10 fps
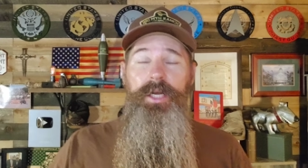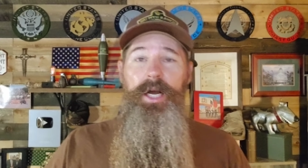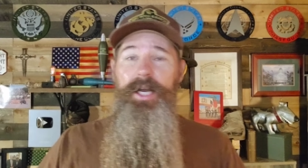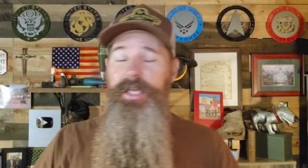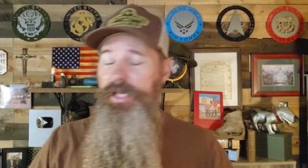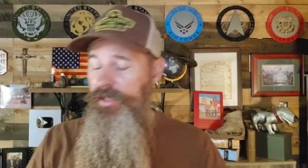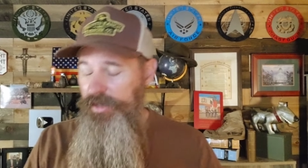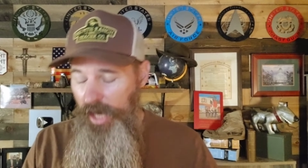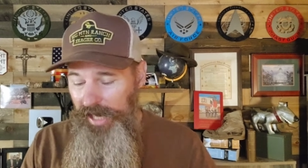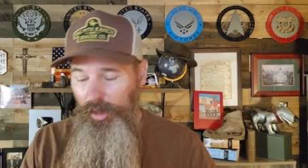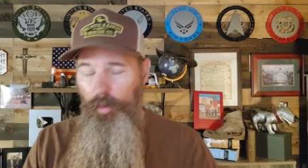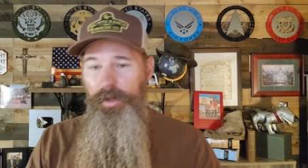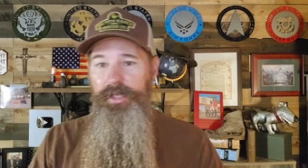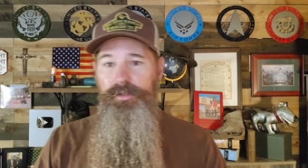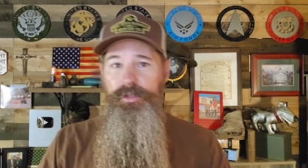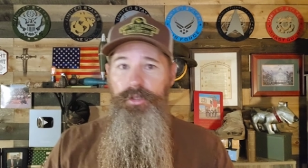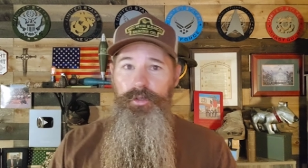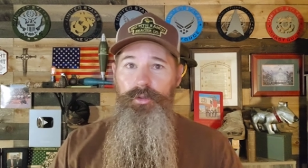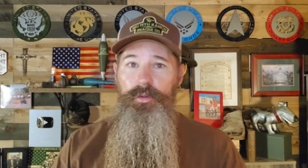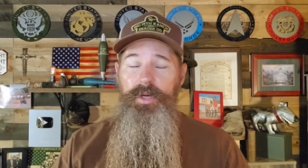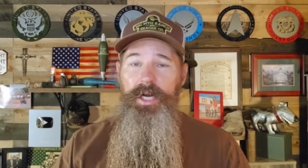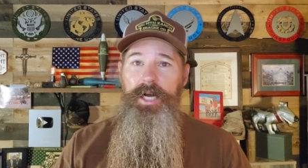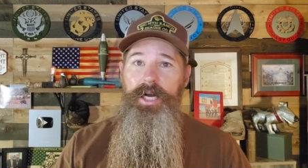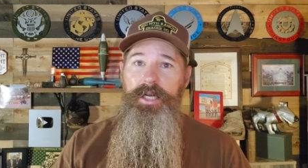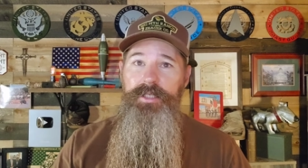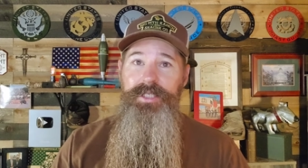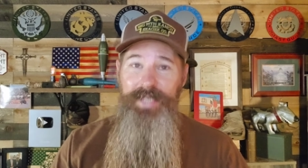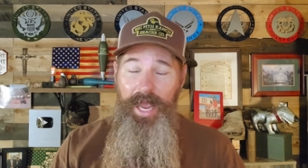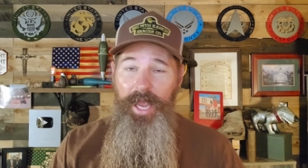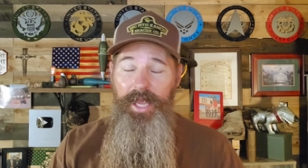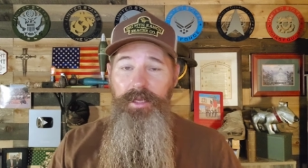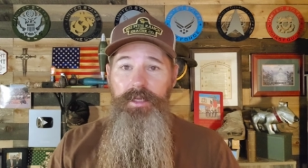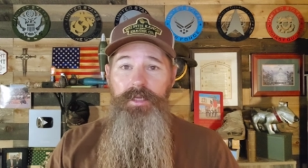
Uh, he is not going to uh, stay